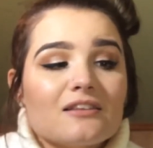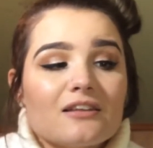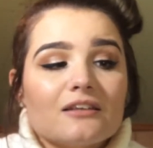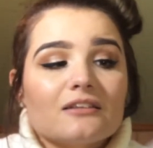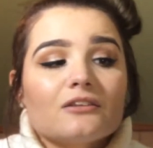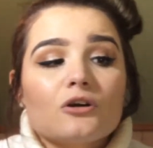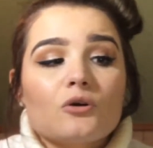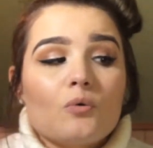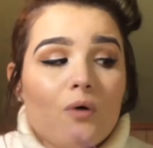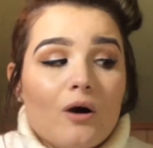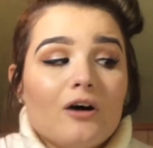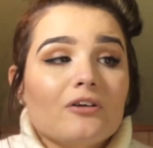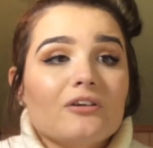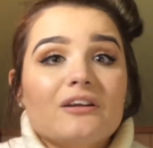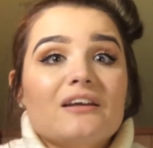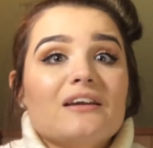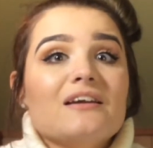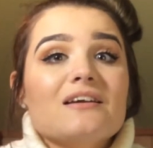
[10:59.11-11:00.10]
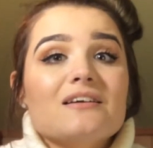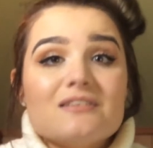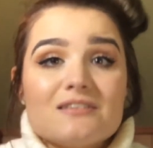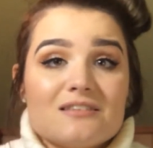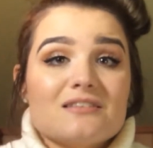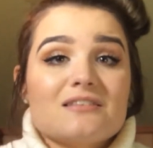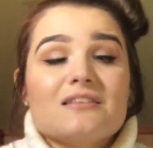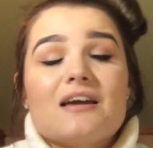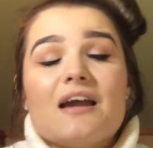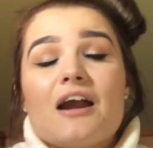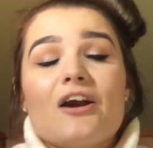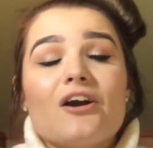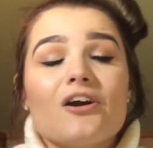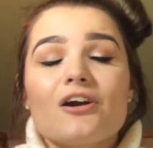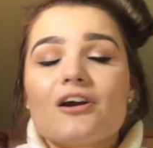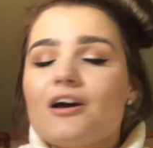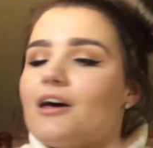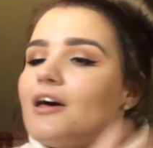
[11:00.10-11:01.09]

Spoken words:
like, the quality is there